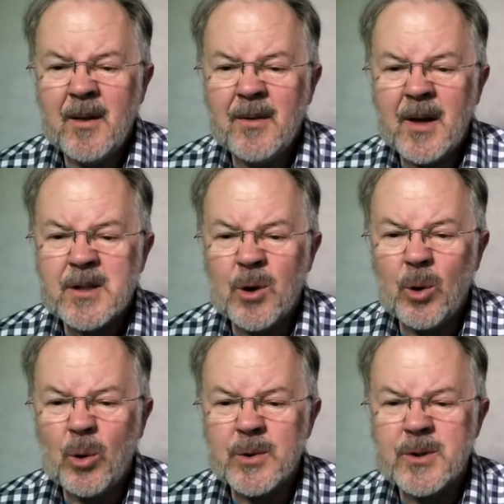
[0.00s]
there's
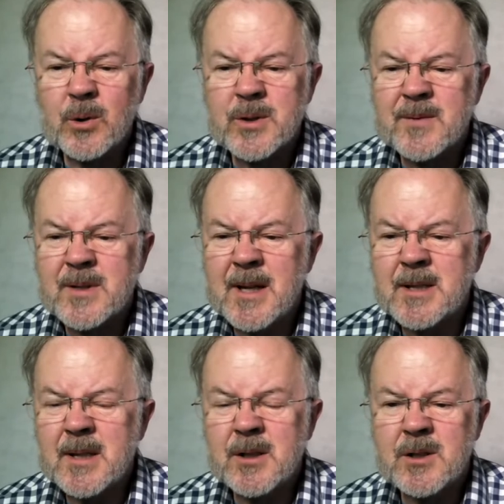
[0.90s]
all sorts of
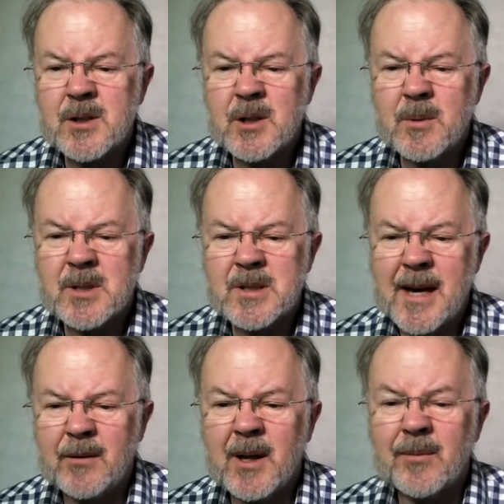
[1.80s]
settings to do with
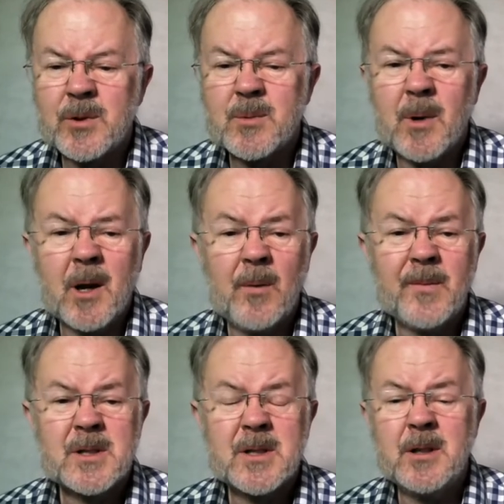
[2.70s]
sound levels. Well,
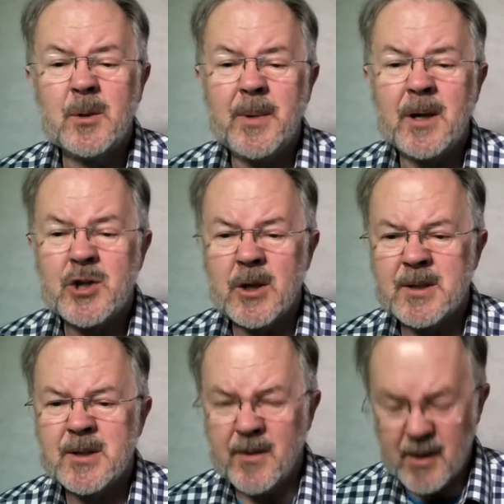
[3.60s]
obviously you'll be
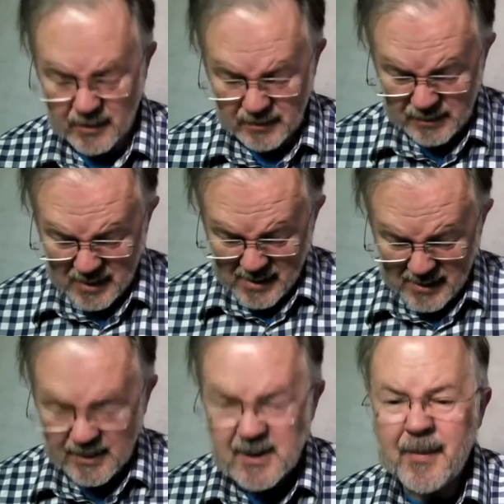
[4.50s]
adjusting those
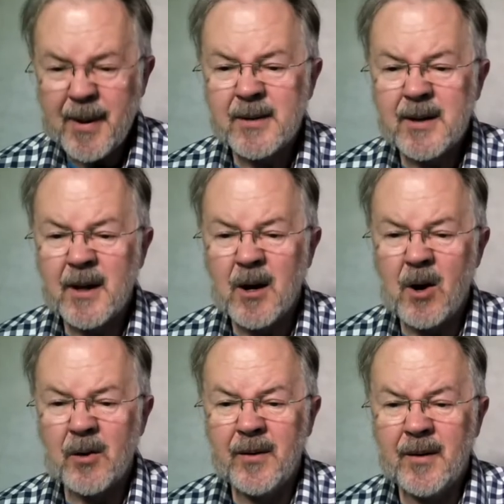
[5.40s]
depending
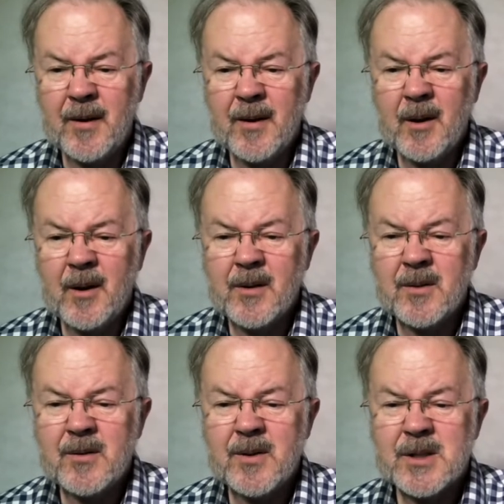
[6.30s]
on
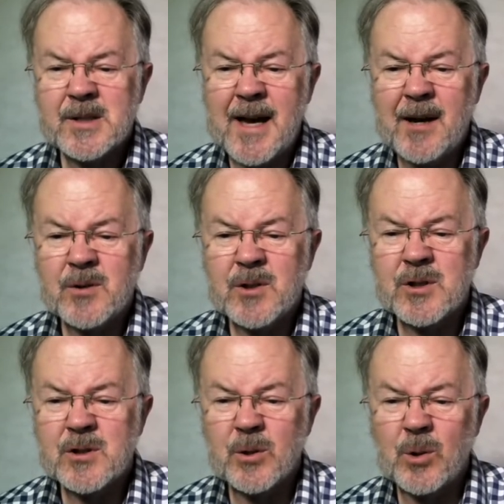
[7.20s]
the sound
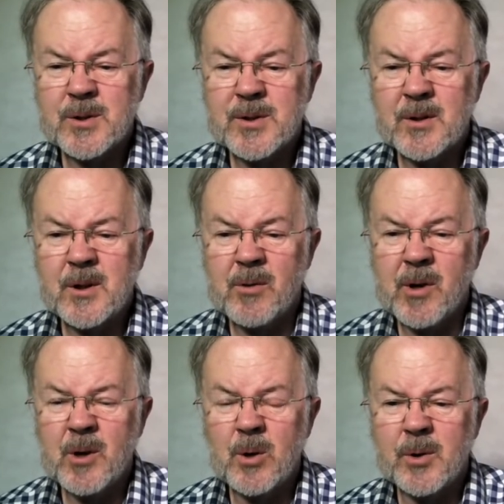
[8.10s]
source that you're
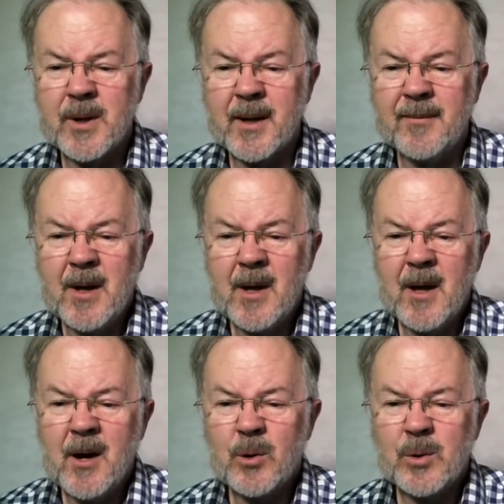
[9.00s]
recording.
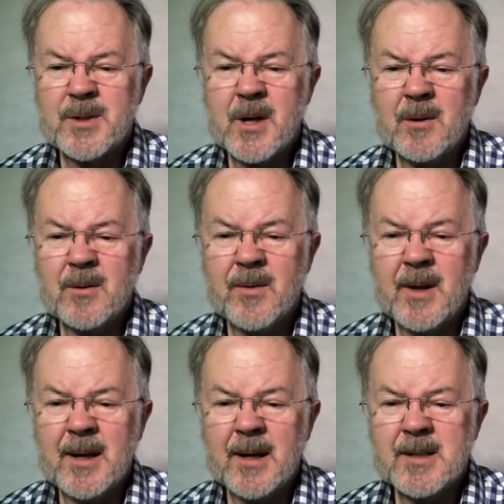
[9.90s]
And also
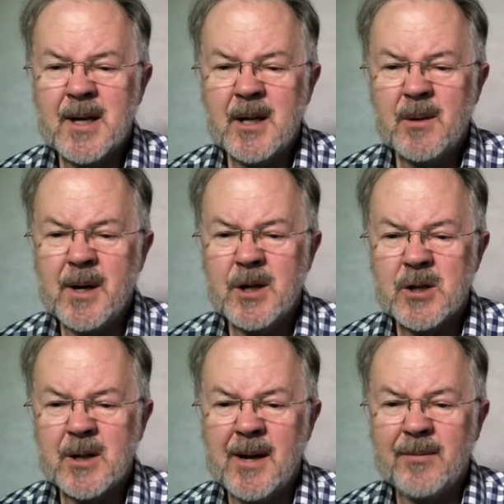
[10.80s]
the
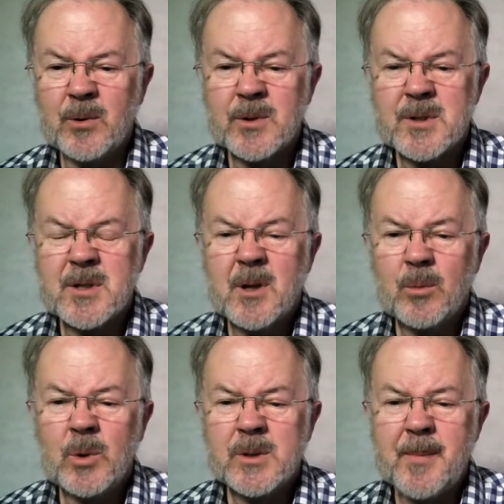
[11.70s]
attenuation levels
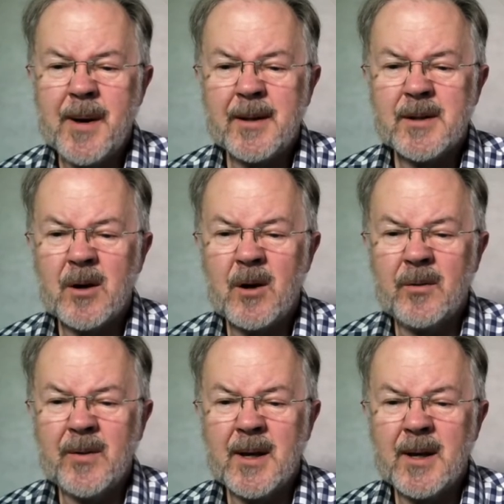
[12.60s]
will depend
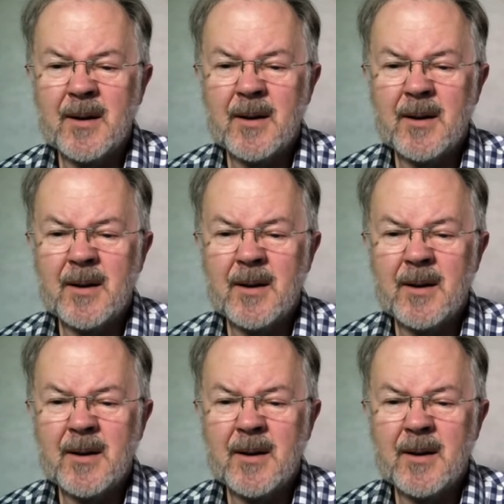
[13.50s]
on the